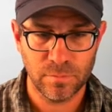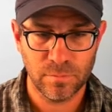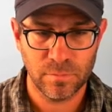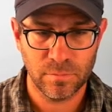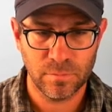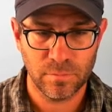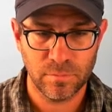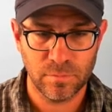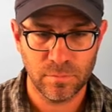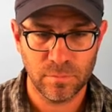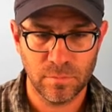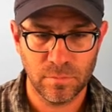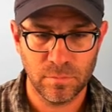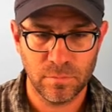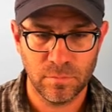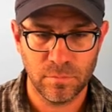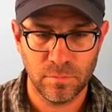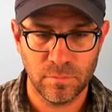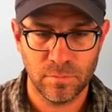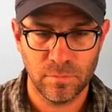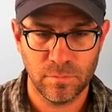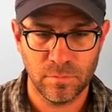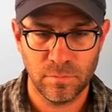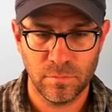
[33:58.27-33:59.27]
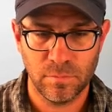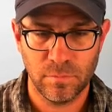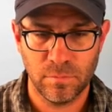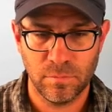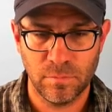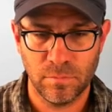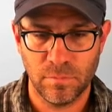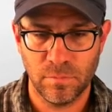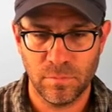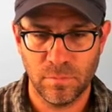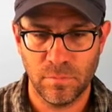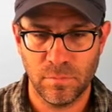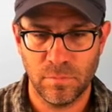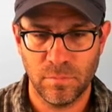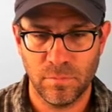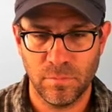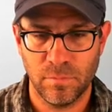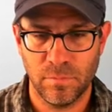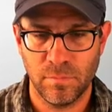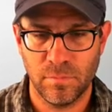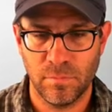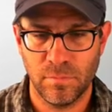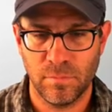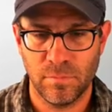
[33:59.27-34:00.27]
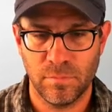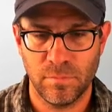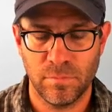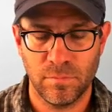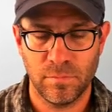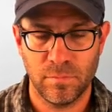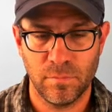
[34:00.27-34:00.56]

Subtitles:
Nobody speaks.